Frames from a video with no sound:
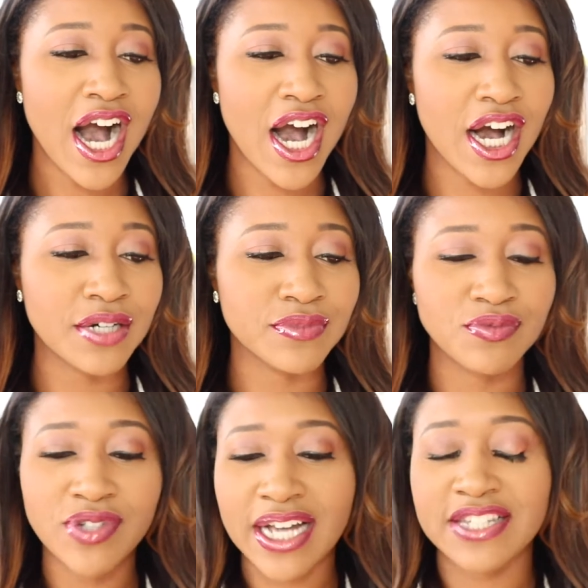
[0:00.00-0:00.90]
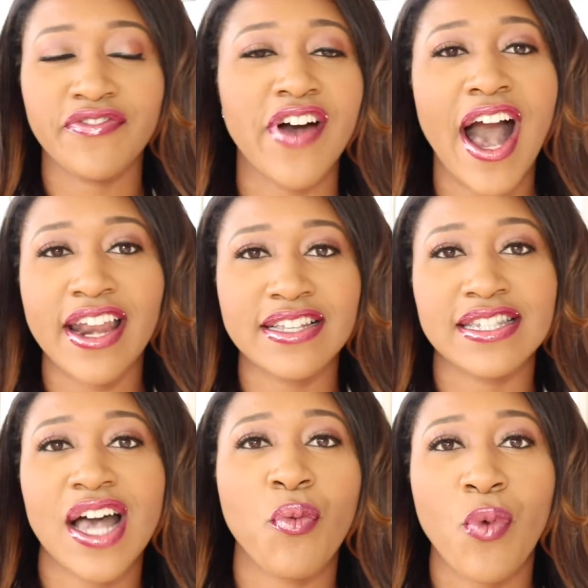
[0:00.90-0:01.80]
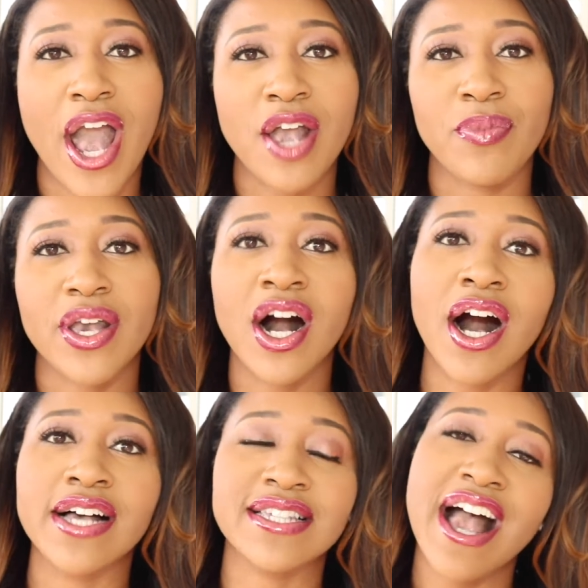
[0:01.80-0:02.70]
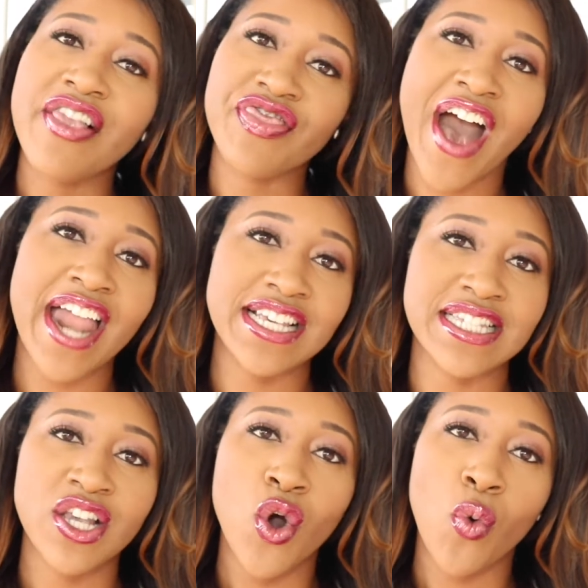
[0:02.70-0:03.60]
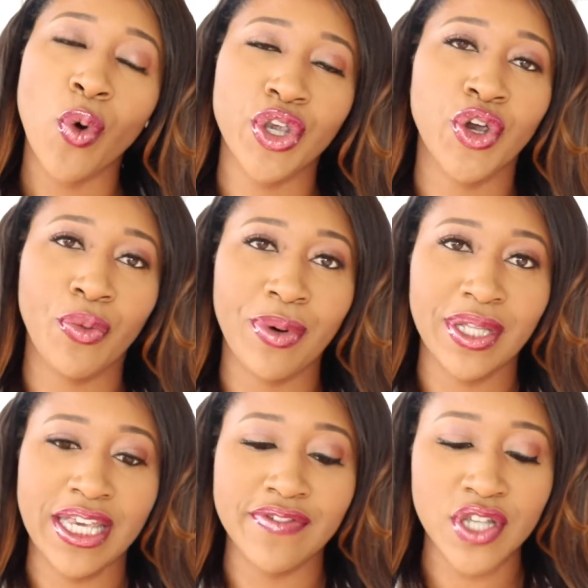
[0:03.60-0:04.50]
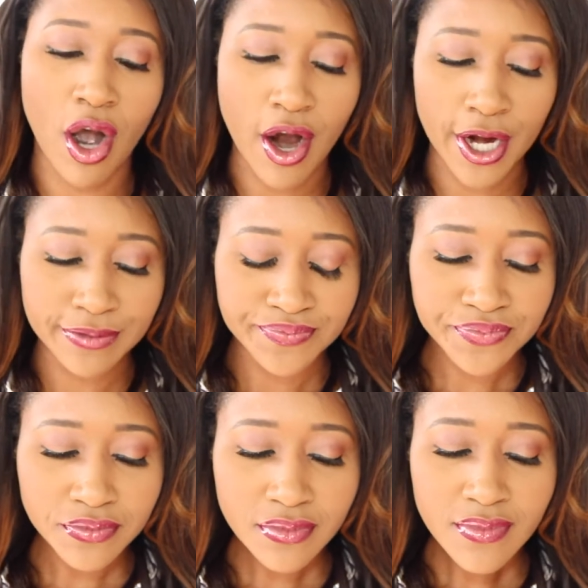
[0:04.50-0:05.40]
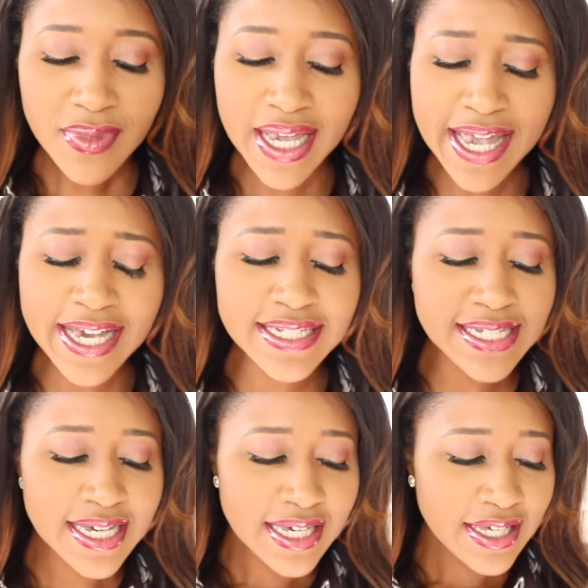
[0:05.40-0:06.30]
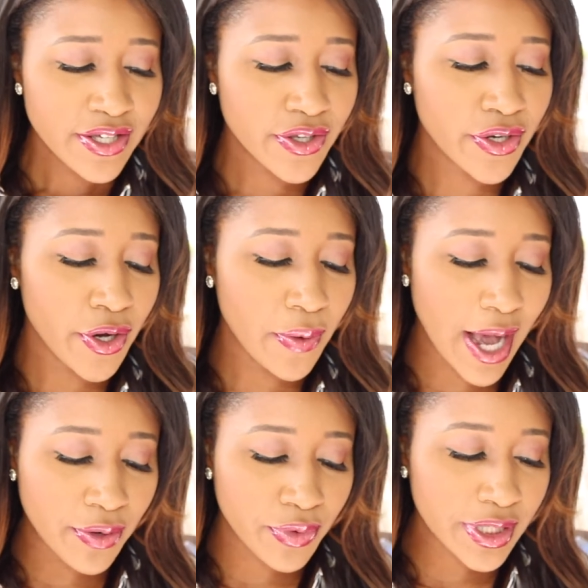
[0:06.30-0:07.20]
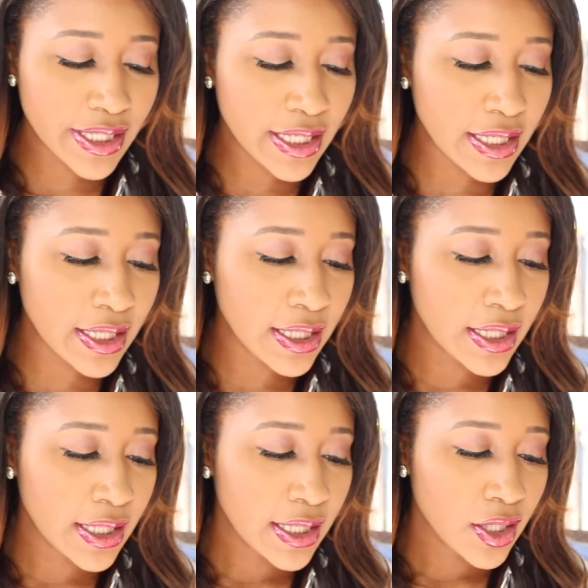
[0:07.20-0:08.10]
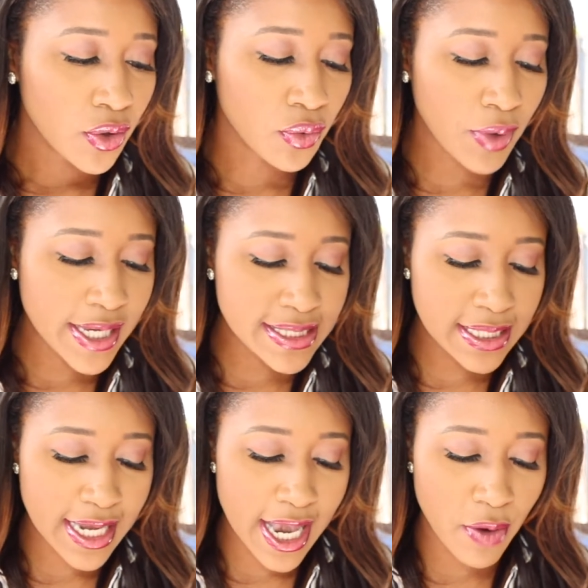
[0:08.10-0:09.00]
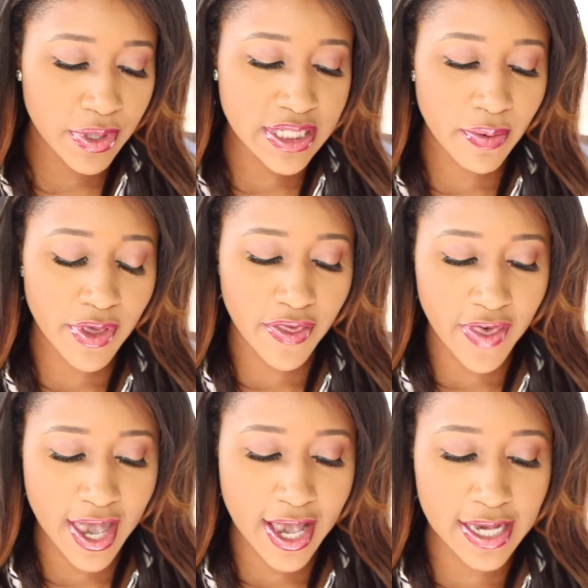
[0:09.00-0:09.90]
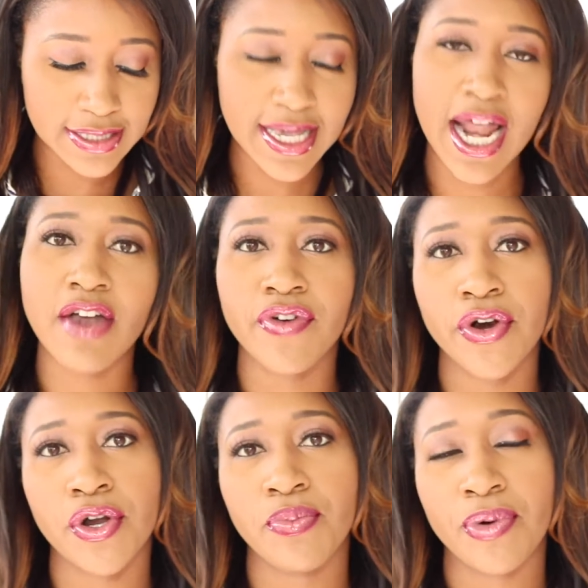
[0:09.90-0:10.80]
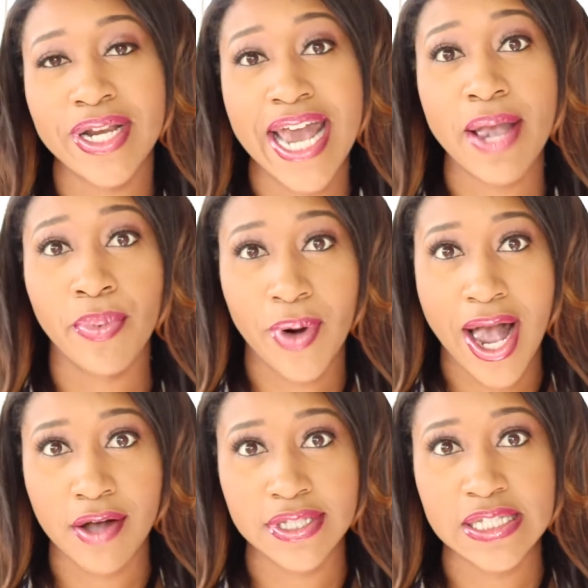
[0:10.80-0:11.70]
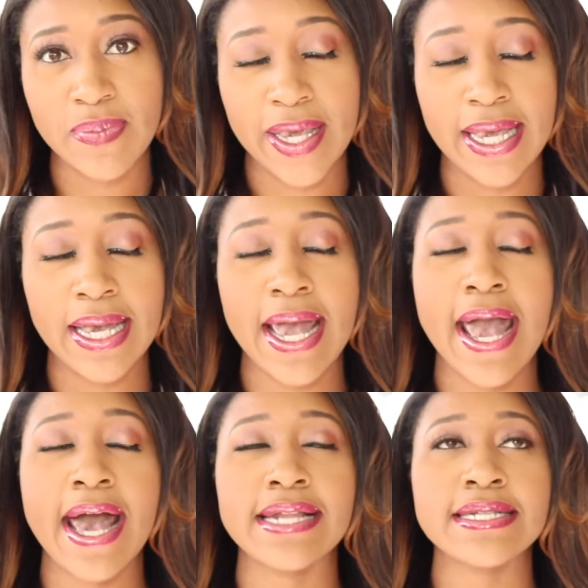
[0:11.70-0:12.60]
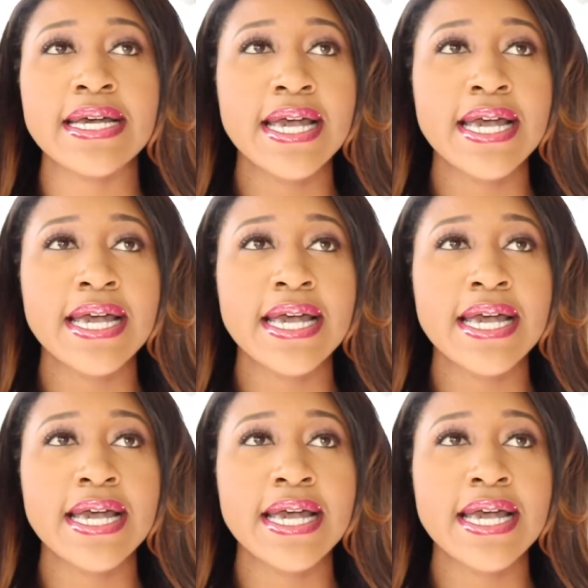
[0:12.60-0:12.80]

objectified in some way because that is what your beliefs are. And, you know, I really resonate with some of the things that I've heard Brené Brown speak. And